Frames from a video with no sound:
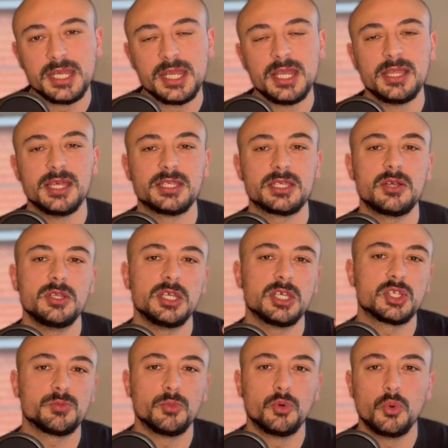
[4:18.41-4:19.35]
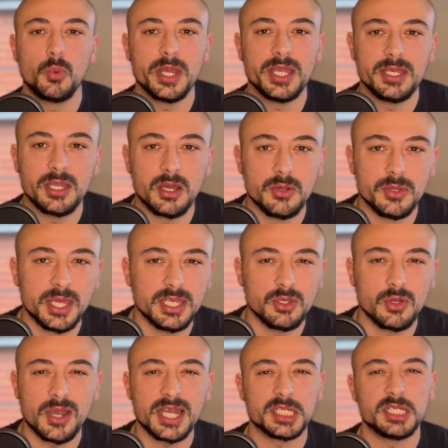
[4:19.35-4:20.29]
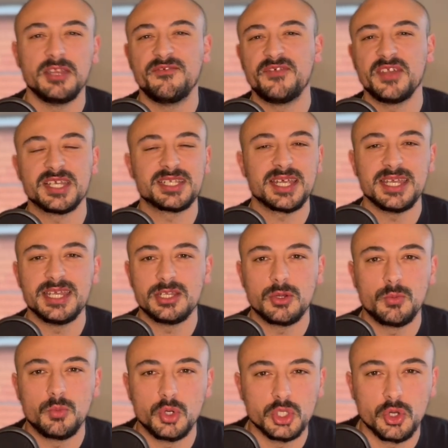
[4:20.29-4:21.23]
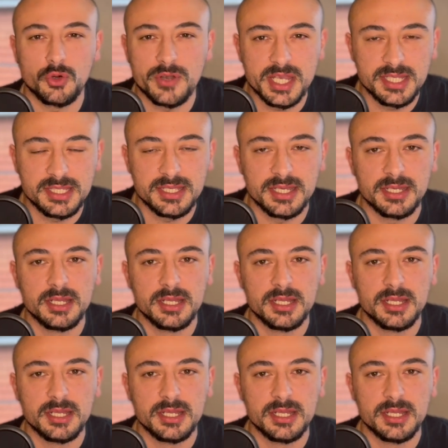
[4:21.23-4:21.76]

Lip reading: There's only a small window that you're actually fixated on what you're eating.